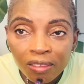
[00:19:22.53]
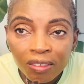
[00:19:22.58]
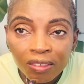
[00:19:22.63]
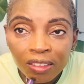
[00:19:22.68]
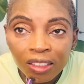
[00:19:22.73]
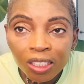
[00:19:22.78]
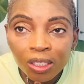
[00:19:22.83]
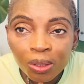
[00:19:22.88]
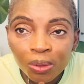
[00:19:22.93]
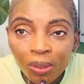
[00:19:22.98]

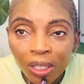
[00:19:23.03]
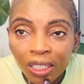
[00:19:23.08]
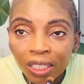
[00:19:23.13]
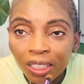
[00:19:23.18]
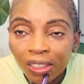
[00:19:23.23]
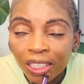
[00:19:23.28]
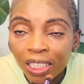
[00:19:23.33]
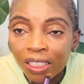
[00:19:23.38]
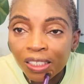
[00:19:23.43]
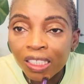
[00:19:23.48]
This one
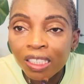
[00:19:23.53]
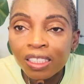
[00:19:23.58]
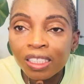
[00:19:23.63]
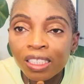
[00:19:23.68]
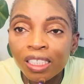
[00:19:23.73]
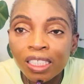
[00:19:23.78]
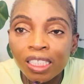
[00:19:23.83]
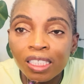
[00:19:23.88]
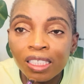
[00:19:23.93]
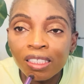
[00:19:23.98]
is
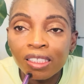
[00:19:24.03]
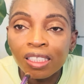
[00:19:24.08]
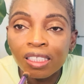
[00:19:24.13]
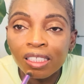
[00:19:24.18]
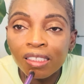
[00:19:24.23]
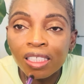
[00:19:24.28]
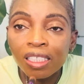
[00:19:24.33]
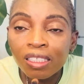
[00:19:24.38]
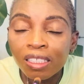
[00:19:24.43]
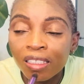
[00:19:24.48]

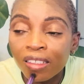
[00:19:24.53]
just